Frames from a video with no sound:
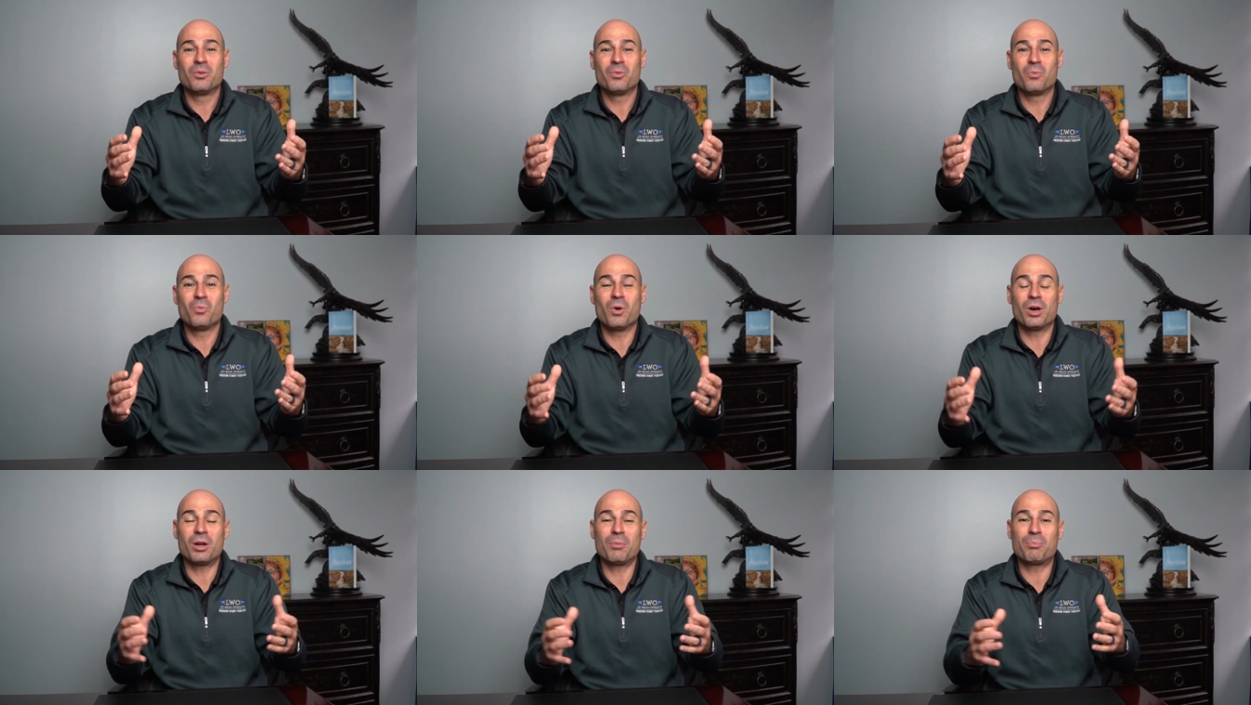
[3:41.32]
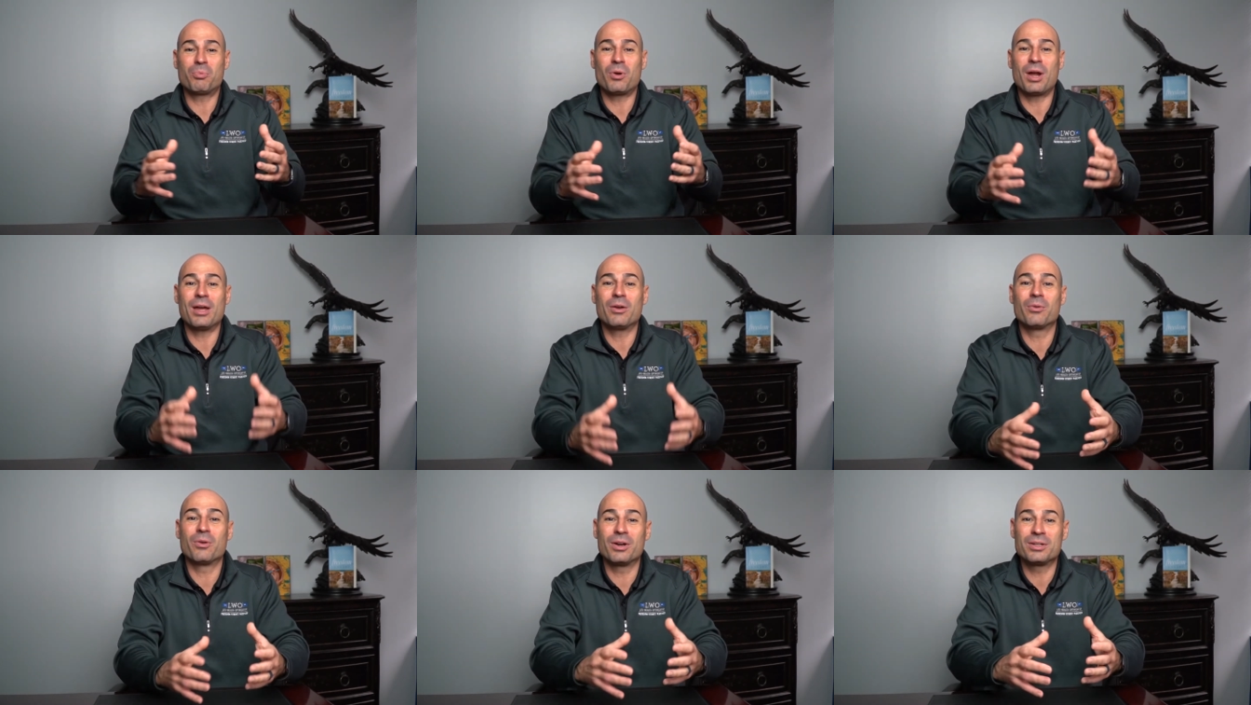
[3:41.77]
want to
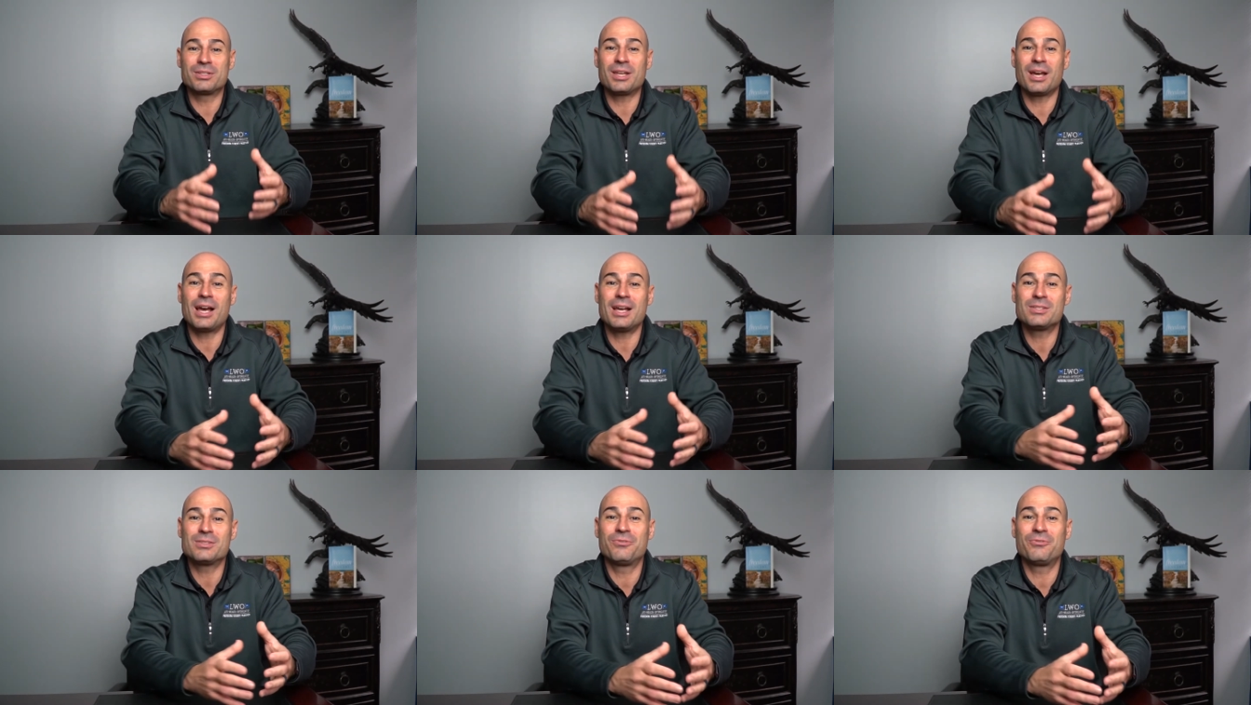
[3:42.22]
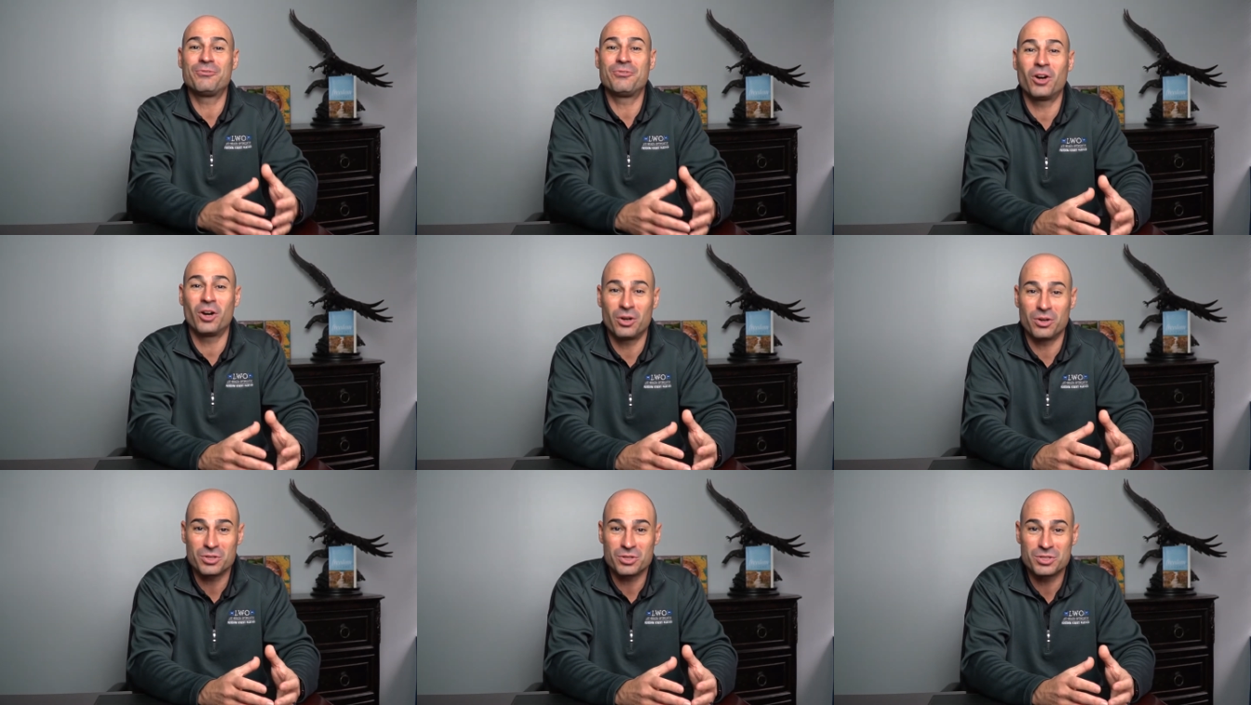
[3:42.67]
prioritize
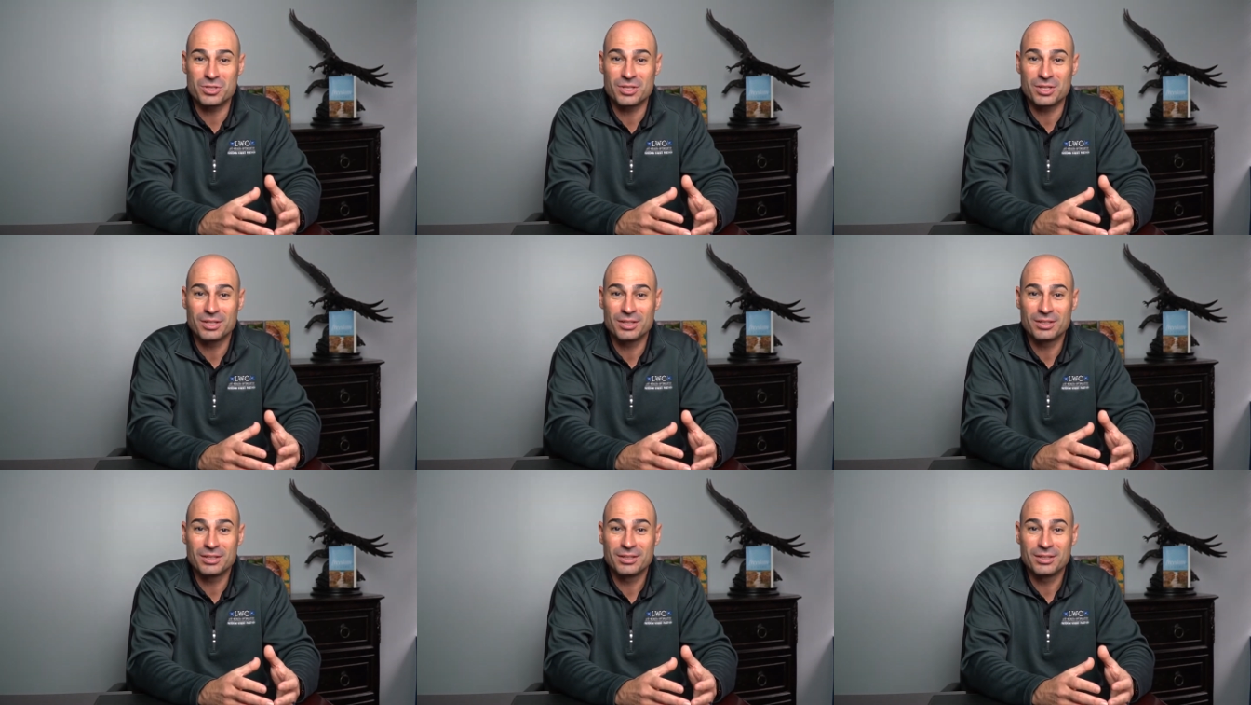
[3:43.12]
first.